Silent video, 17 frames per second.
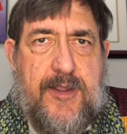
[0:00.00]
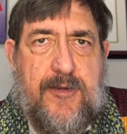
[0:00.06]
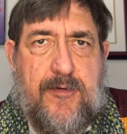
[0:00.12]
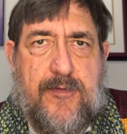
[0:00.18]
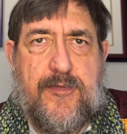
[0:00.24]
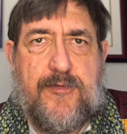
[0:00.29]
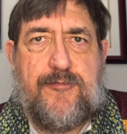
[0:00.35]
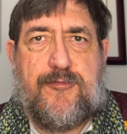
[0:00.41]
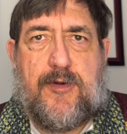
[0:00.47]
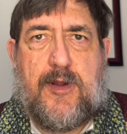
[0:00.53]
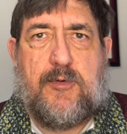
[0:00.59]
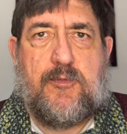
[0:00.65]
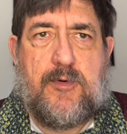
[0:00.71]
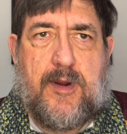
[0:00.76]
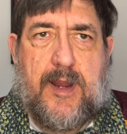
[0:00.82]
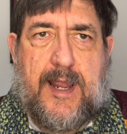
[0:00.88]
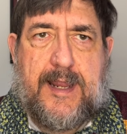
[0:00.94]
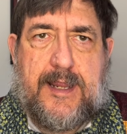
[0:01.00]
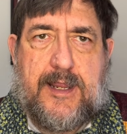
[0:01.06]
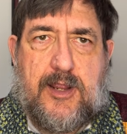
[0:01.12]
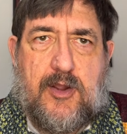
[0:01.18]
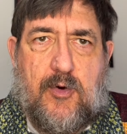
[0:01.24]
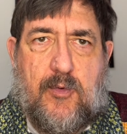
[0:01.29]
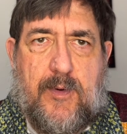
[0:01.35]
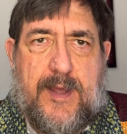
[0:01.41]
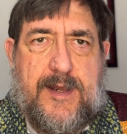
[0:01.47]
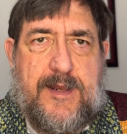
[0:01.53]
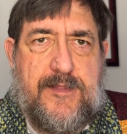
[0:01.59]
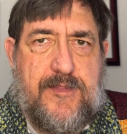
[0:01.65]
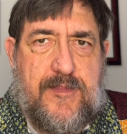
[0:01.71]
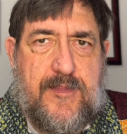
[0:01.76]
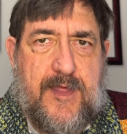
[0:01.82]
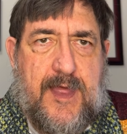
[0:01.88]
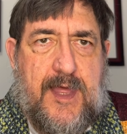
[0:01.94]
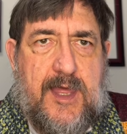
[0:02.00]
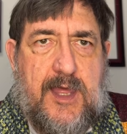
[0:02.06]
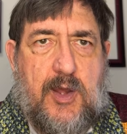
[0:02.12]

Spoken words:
here on the front where I can go in and say,